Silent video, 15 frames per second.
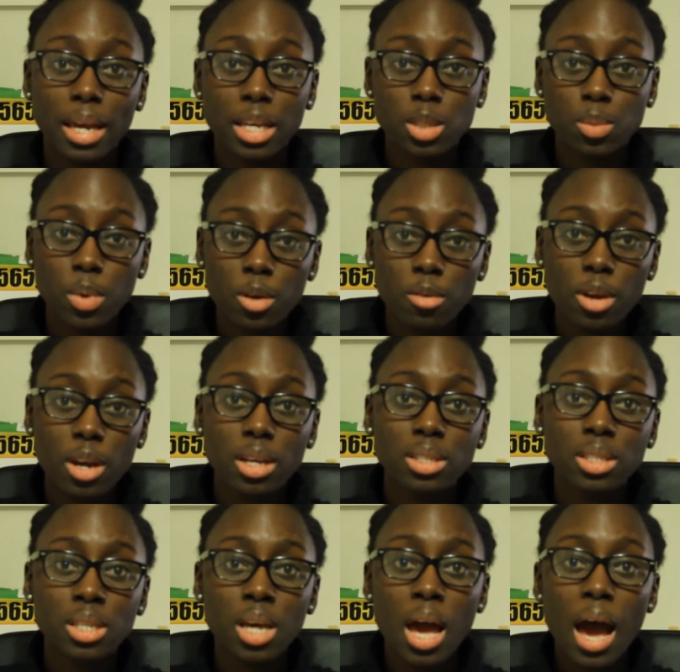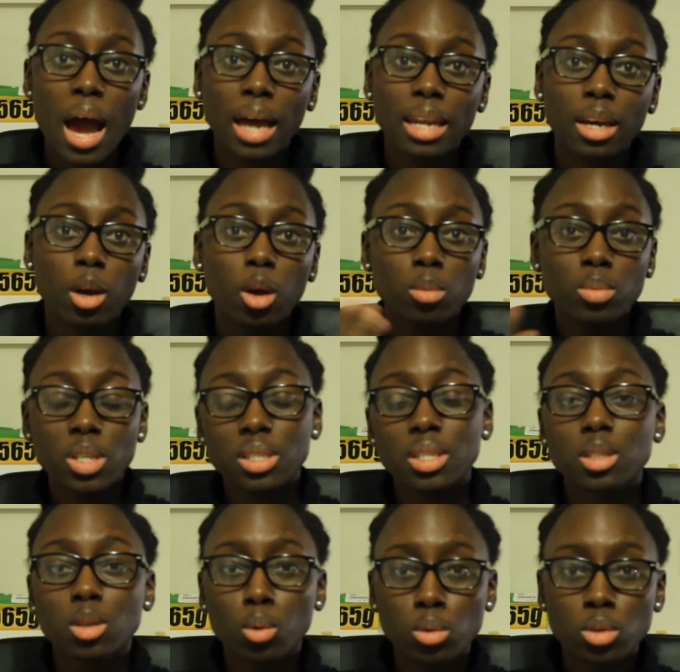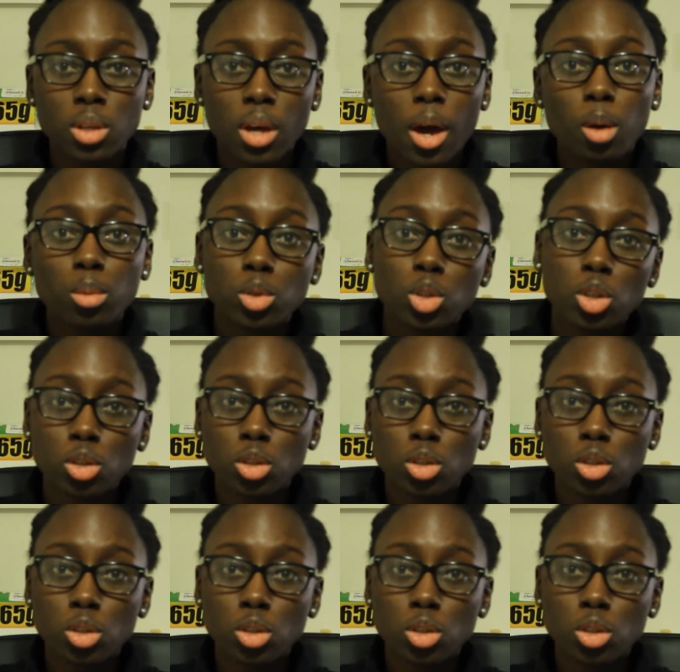experience, and I hope this has also helped you